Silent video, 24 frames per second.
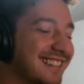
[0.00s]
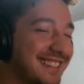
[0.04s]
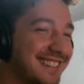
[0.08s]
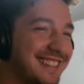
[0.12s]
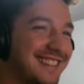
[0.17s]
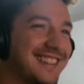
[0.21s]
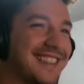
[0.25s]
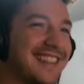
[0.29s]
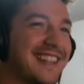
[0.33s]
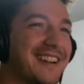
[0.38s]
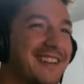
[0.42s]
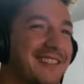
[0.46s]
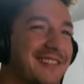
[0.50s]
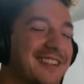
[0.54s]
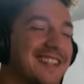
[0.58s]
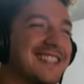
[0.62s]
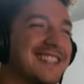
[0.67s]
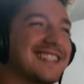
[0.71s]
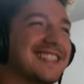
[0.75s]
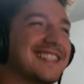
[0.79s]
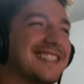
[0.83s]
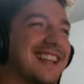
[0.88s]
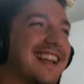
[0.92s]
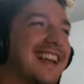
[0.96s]
there
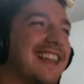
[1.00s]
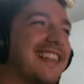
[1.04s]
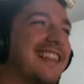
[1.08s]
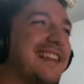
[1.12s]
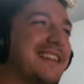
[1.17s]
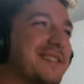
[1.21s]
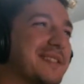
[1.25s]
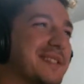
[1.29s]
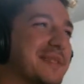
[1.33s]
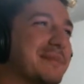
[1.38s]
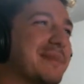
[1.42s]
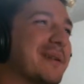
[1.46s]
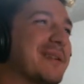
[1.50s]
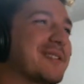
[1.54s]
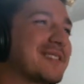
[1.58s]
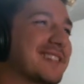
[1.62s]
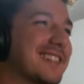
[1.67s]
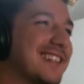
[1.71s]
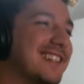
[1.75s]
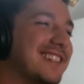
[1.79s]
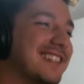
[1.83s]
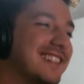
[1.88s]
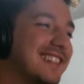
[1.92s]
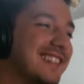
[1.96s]
was, I think it was a post
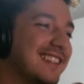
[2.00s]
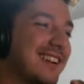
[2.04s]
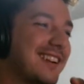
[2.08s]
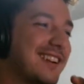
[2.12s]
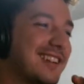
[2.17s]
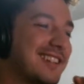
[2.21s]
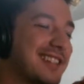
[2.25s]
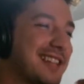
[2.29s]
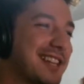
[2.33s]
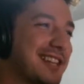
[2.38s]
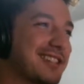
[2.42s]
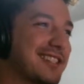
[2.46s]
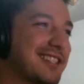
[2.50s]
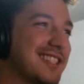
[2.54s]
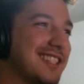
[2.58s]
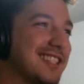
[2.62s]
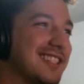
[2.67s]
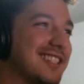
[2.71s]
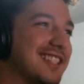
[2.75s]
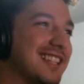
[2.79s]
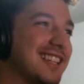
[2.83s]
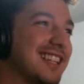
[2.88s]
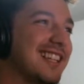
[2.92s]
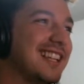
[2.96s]
on
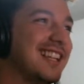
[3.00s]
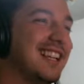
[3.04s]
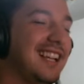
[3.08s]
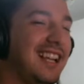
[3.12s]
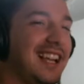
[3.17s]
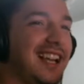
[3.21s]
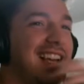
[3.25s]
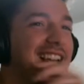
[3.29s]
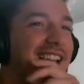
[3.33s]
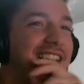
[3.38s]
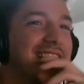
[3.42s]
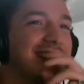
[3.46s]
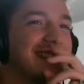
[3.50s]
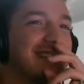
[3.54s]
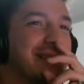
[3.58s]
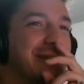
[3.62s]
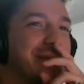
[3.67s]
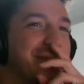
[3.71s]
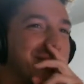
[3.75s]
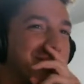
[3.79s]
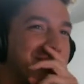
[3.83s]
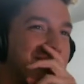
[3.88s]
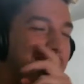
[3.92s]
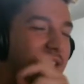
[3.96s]
r/D&D, and someone
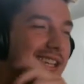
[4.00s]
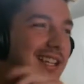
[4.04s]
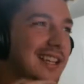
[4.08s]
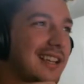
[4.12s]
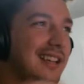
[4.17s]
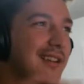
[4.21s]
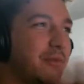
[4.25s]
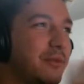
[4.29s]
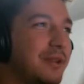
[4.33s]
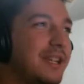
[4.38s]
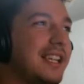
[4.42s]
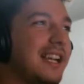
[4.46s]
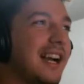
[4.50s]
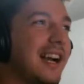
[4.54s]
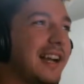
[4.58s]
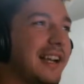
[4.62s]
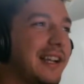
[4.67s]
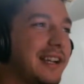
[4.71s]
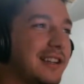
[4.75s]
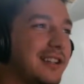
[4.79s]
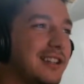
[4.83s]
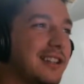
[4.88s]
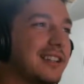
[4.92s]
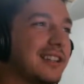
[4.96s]
was like, we
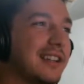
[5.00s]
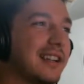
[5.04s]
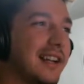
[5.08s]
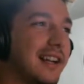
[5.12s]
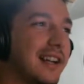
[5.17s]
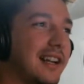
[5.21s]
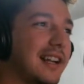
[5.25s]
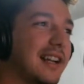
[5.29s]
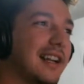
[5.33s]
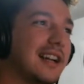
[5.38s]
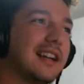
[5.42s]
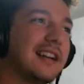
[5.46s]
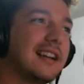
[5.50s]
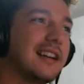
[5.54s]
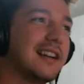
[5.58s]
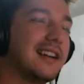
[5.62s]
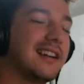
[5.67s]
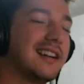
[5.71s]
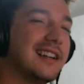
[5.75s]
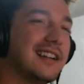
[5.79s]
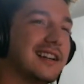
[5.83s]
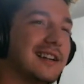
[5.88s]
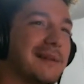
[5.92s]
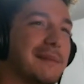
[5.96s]
hired
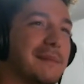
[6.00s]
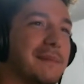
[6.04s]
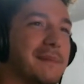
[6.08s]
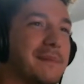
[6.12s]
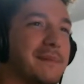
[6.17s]
an